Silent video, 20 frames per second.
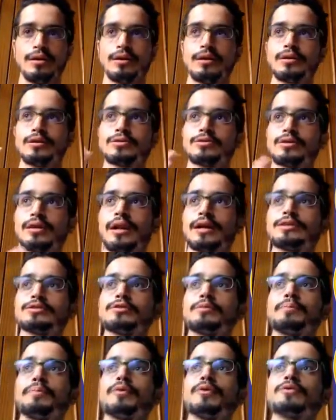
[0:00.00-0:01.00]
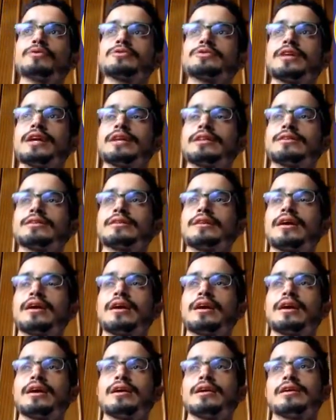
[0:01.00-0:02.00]
So let's suppose that there
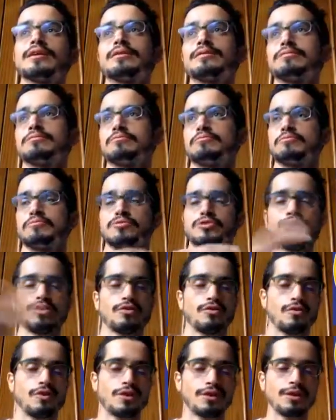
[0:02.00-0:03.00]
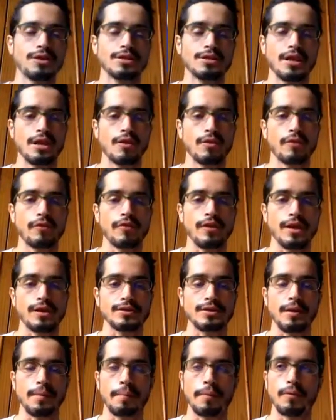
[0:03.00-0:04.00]
are, just for the sake of
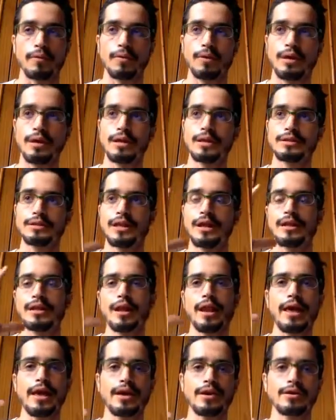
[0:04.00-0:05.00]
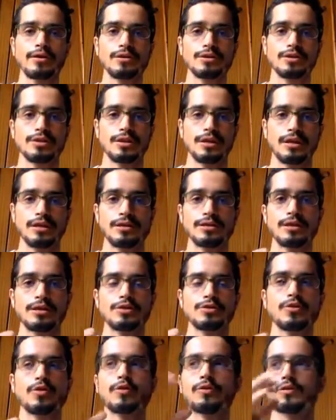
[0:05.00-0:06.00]
example, 10 layers in this
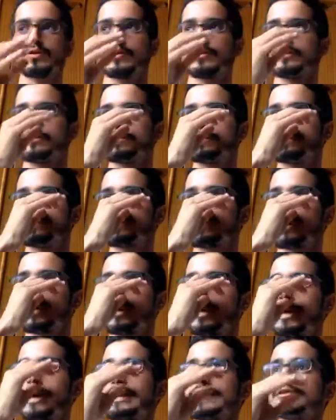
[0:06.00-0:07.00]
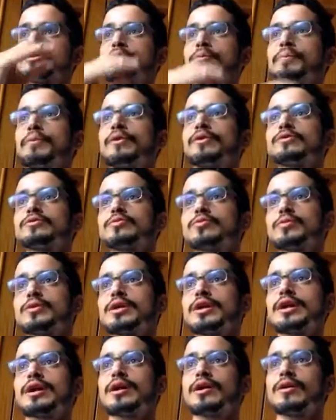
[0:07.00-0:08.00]
onion. And suppose we
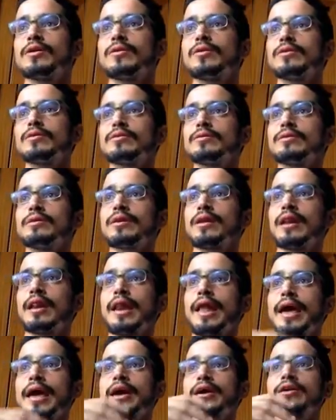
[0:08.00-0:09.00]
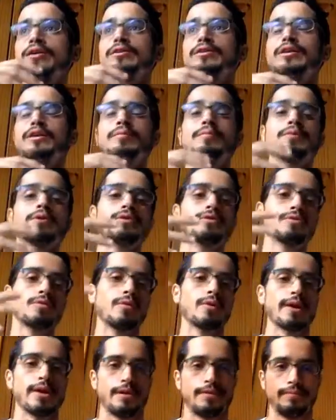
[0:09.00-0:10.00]
are on layer number 3.